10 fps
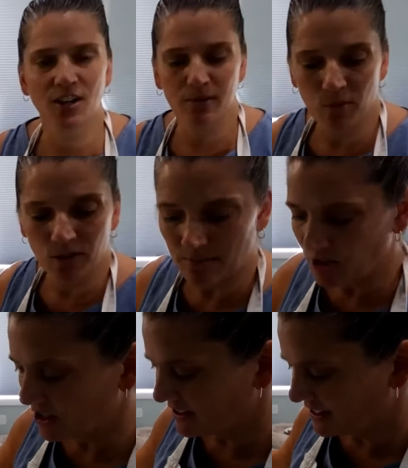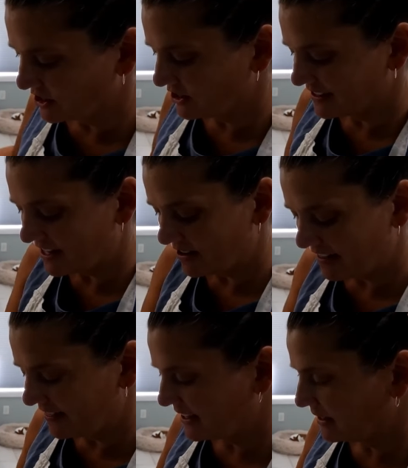This is already boiled. I'm turning. I turned this
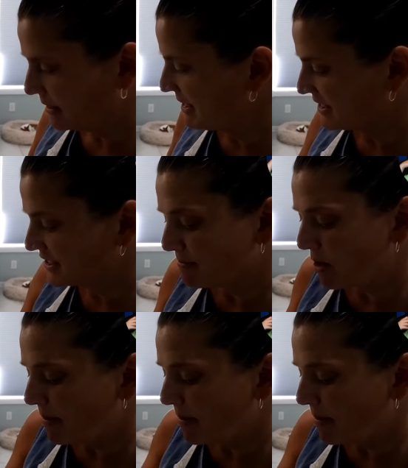down, and then let me get a